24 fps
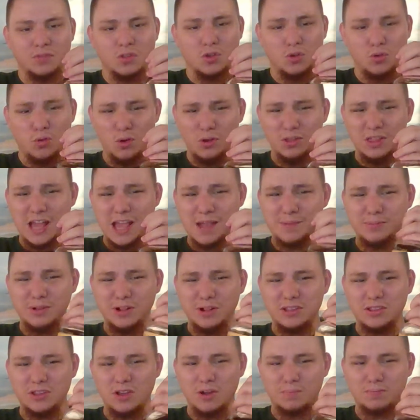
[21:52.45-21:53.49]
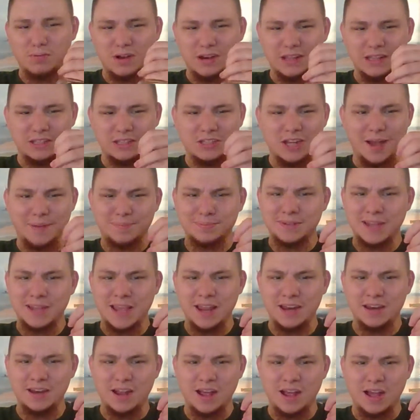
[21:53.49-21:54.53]
Cool labeling though, probably top
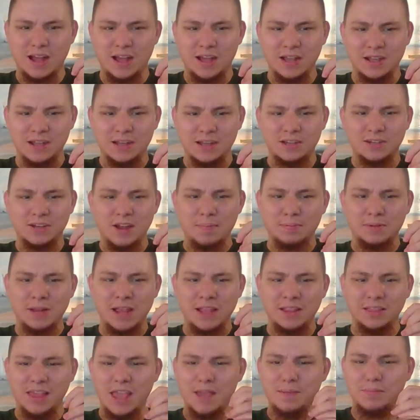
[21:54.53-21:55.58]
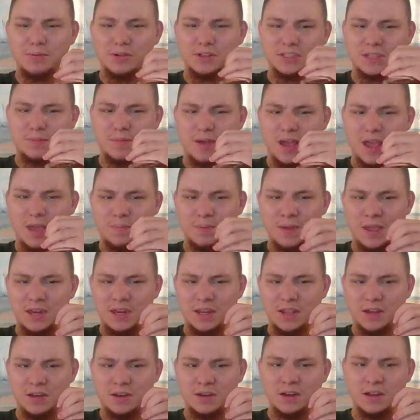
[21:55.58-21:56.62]
10 labels in my
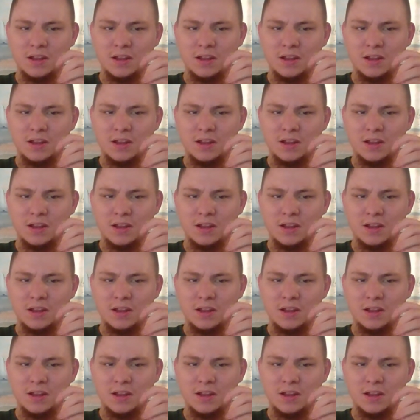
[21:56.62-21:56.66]
opinion.